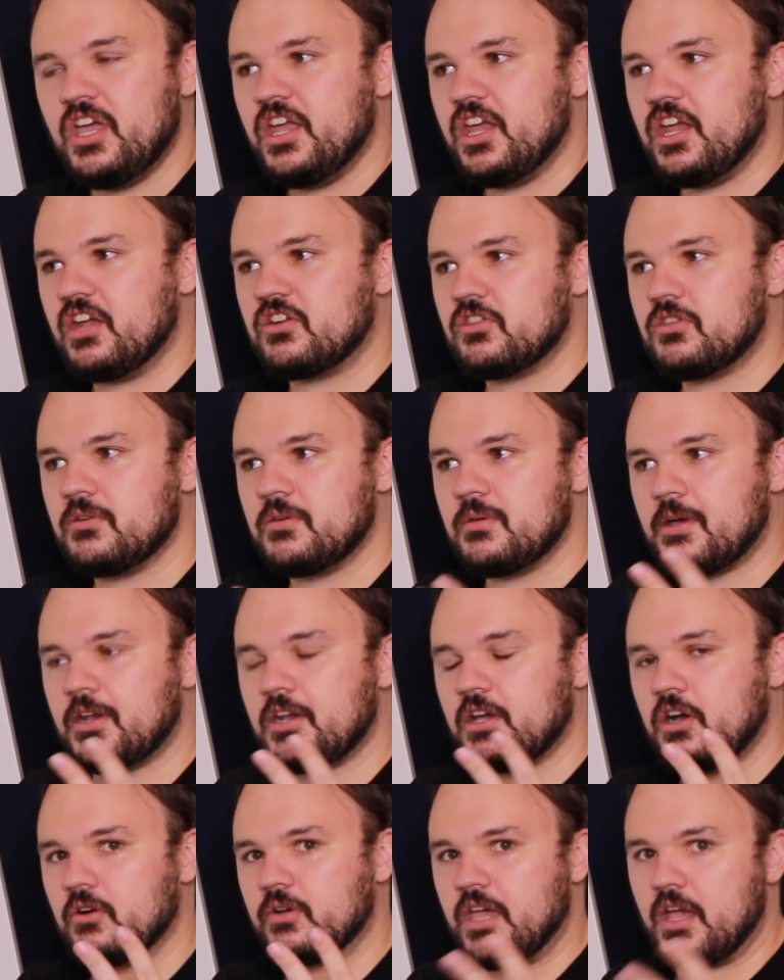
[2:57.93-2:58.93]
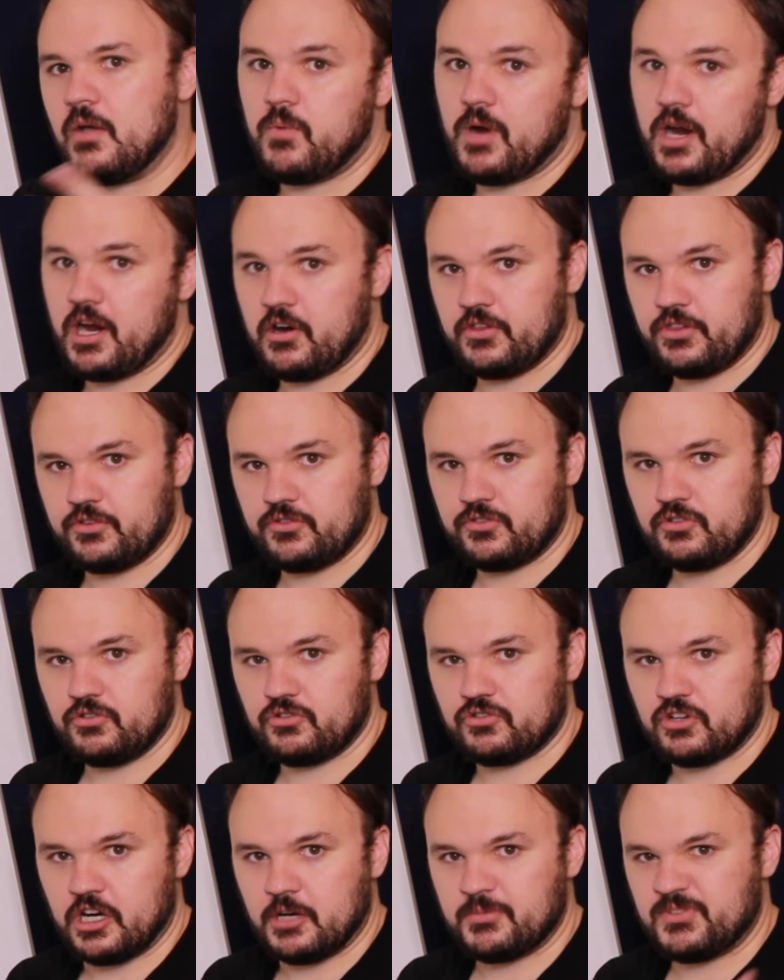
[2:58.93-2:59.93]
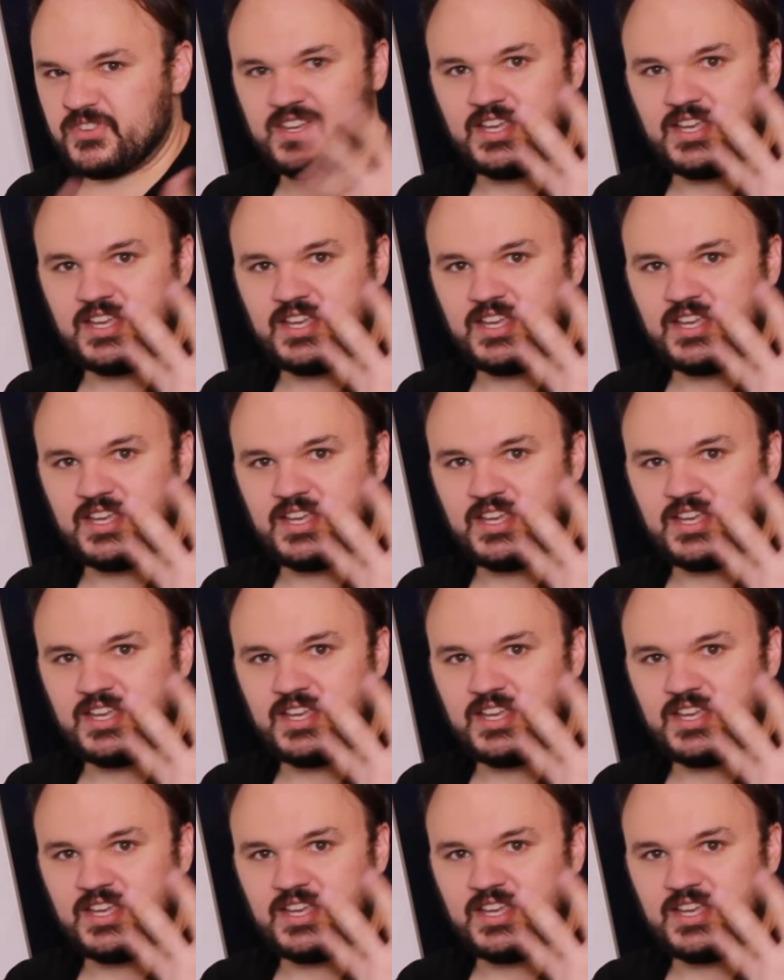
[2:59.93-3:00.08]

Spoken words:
You have to think about, okay, where are those 2 sharps?